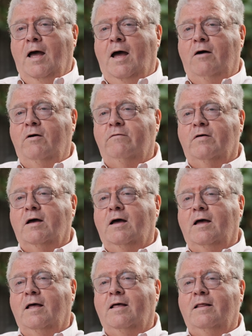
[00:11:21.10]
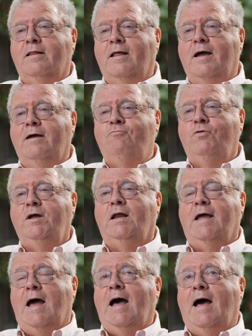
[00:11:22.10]
However, they
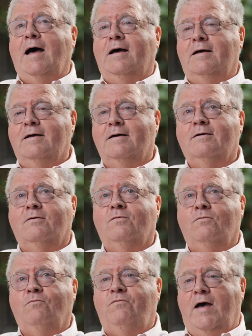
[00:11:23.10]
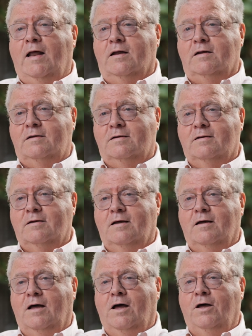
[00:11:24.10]
really are valid.
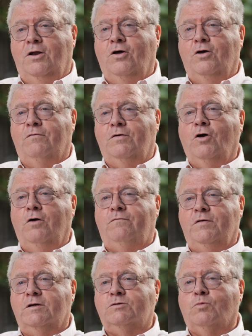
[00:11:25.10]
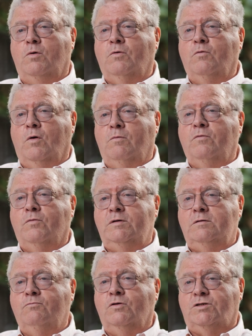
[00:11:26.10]
And her, her figures were, were,
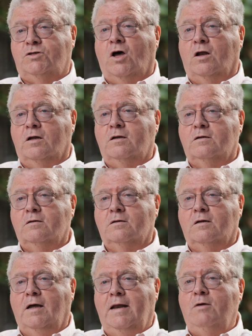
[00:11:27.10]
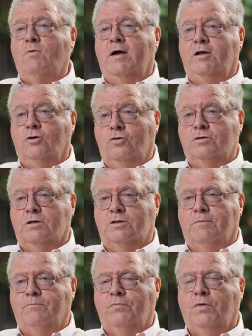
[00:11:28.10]
were solid, any way you looked at
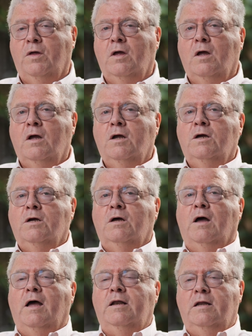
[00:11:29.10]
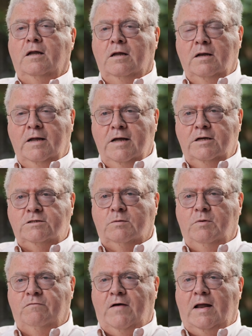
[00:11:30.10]
them. Needed
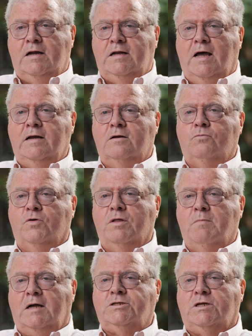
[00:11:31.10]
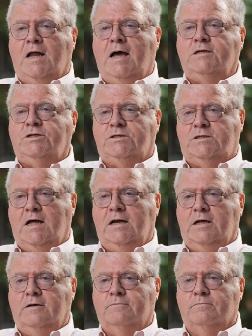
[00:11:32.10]
to be validated with a much larger
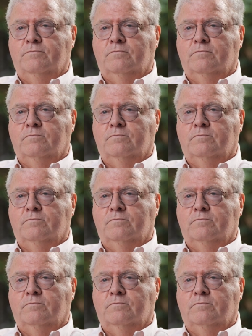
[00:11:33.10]
study.